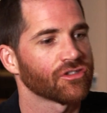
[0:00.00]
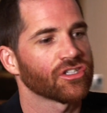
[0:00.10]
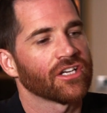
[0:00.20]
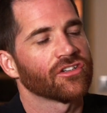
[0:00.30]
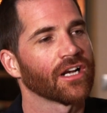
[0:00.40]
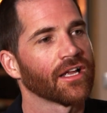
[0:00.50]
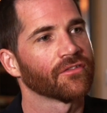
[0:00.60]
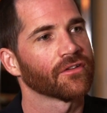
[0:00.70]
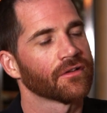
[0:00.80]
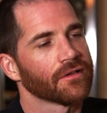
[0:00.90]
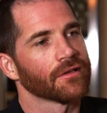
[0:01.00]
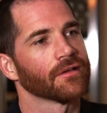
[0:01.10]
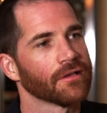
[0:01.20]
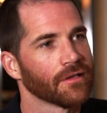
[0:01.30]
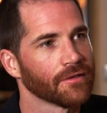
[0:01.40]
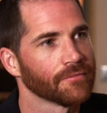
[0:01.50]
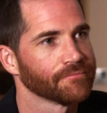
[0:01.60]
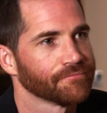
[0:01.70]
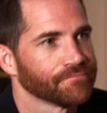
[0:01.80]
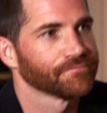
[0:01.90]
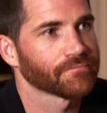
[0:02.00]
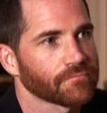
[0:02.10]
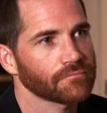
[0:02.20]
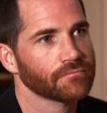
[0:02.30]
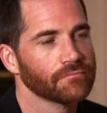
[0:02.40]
it's changed your life?